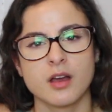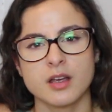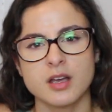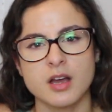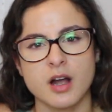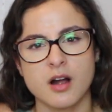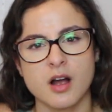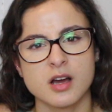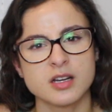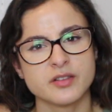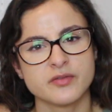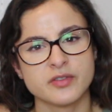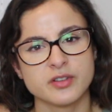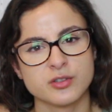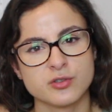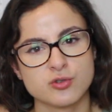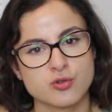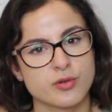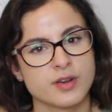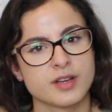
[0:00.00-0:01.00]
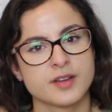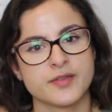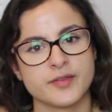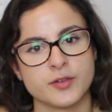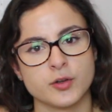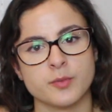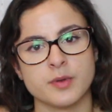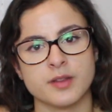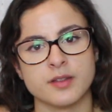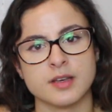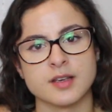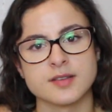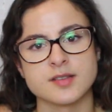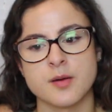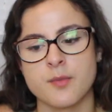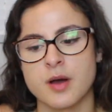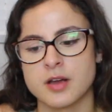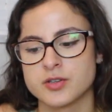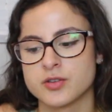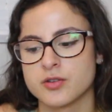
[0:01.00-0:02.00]
yeah, I kind of enjoyed filming this.
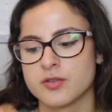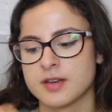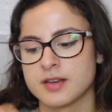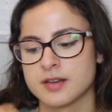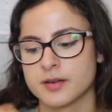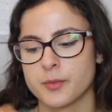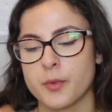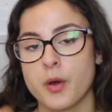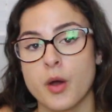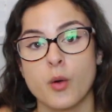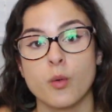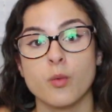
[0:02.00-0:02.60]
I might do it